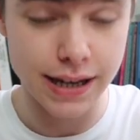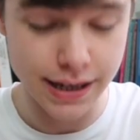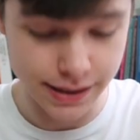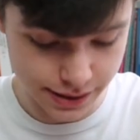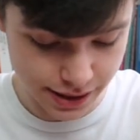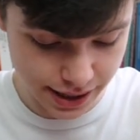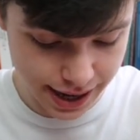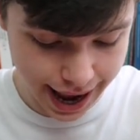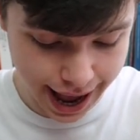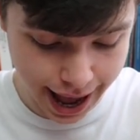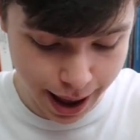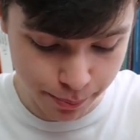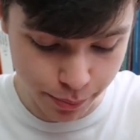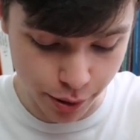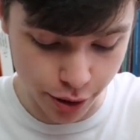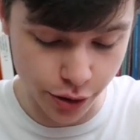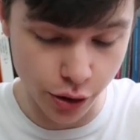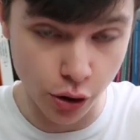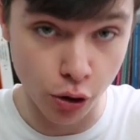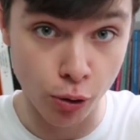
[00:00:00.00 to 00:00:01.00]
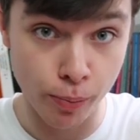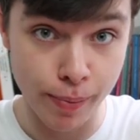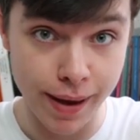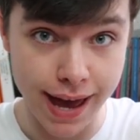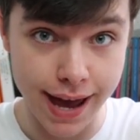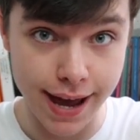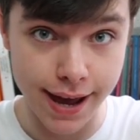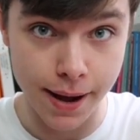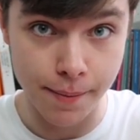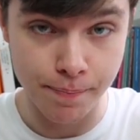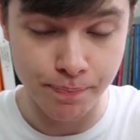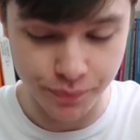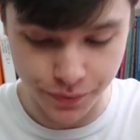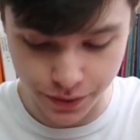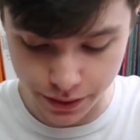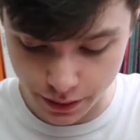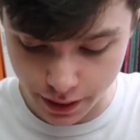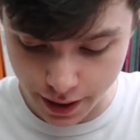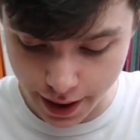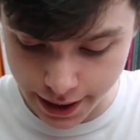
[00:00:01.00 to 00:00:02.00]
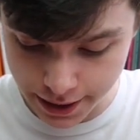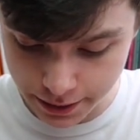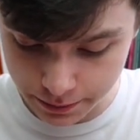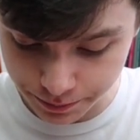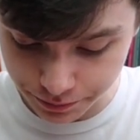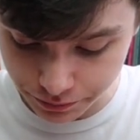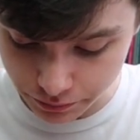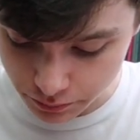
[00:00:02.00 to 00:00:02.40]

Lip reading: is going to happen up here. Okay.